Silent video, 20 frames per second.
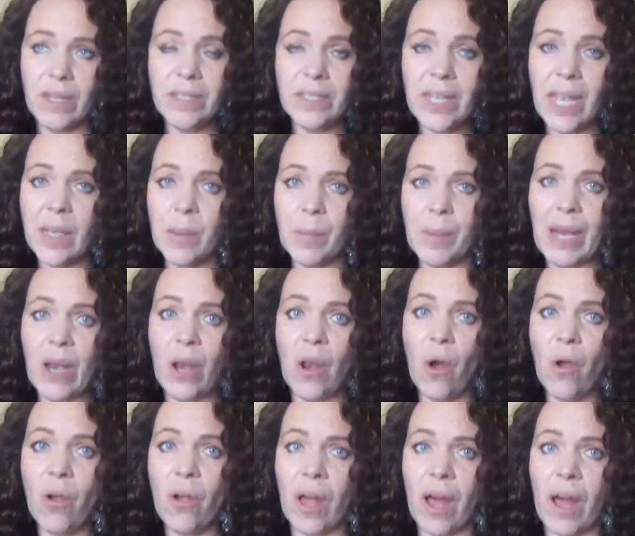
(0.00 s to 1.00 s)
they take a bit
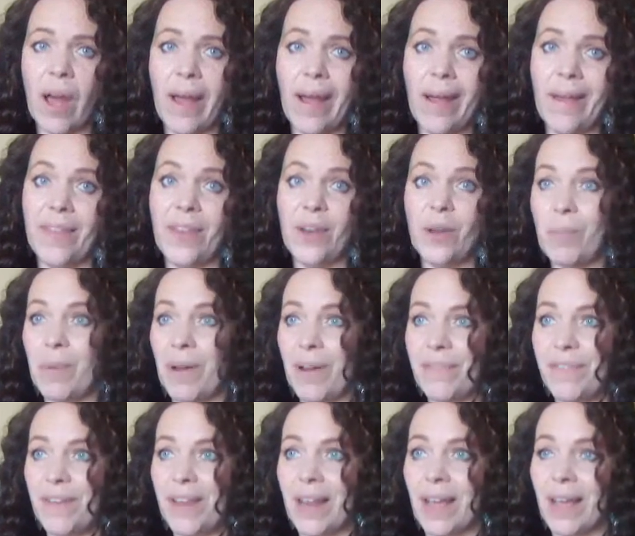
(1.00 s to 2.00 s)
longer and they're not
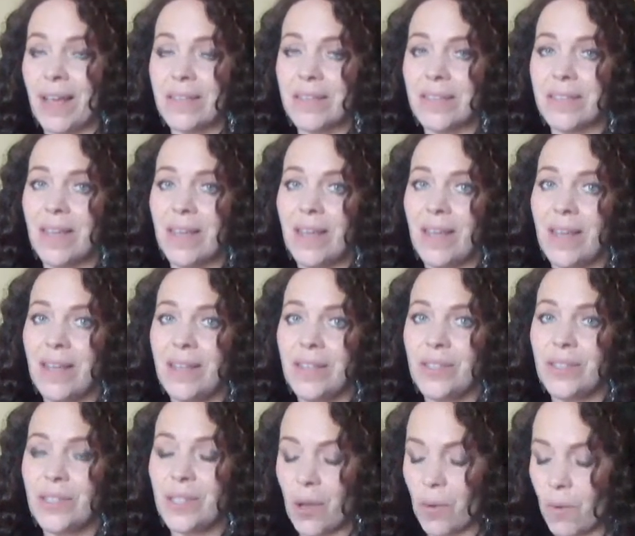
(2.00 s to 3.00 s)
by FedEx.
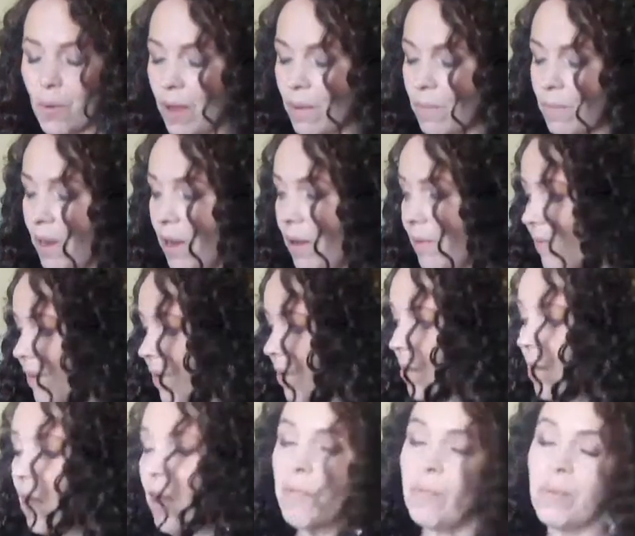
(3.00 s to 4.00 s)
So
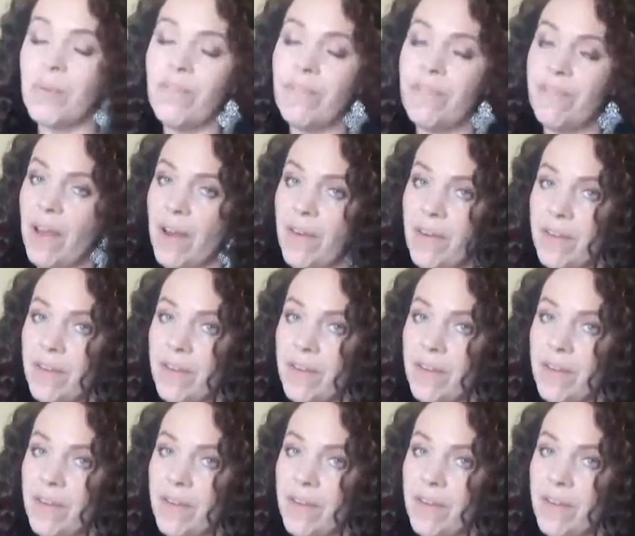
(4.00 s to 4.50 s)
I've been